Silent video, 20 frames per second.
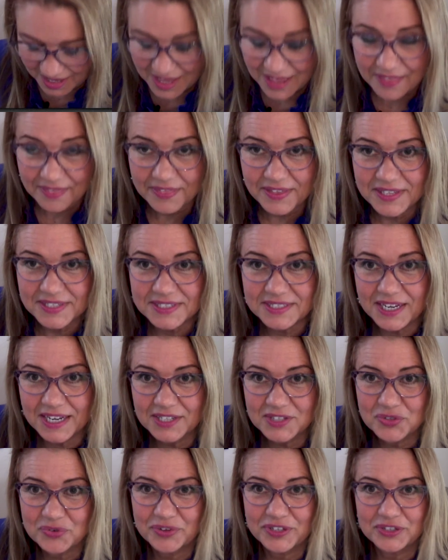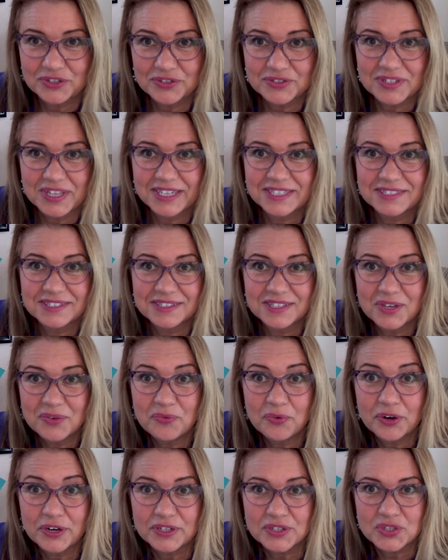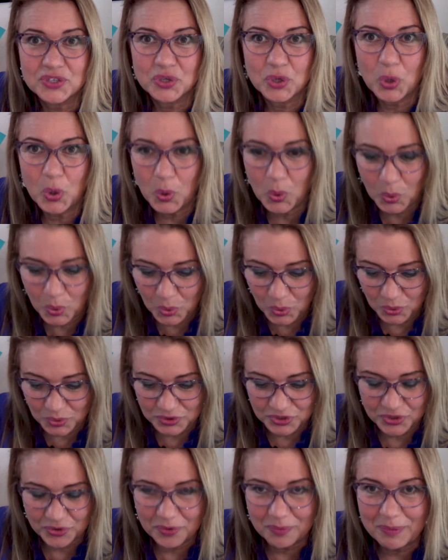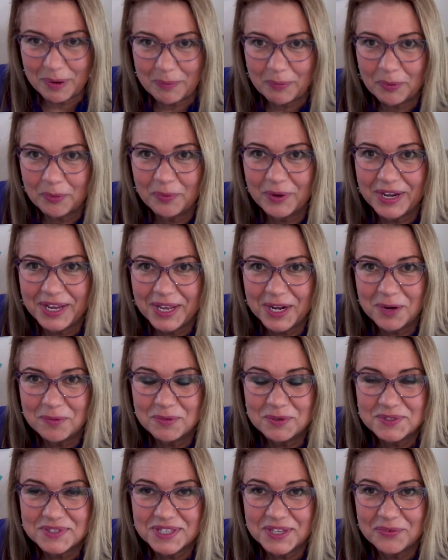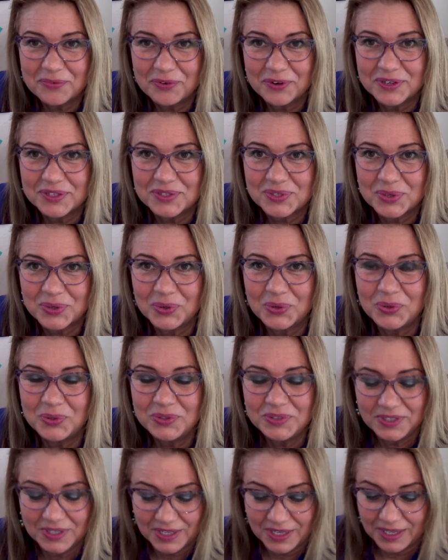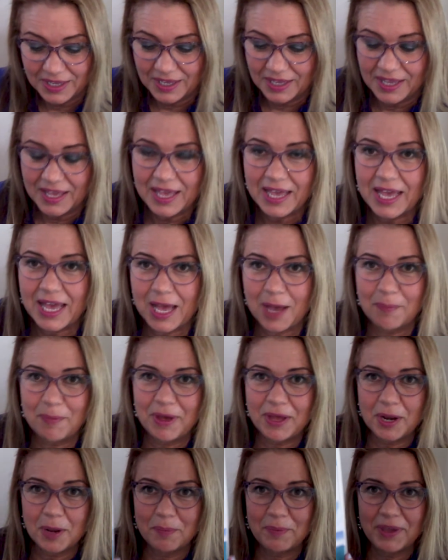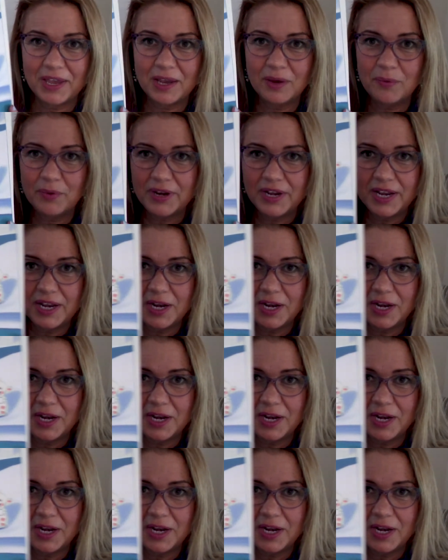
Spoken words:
These next creatures like to live where it's cold. Do you remember what animals live where it's cold? How about a penguin and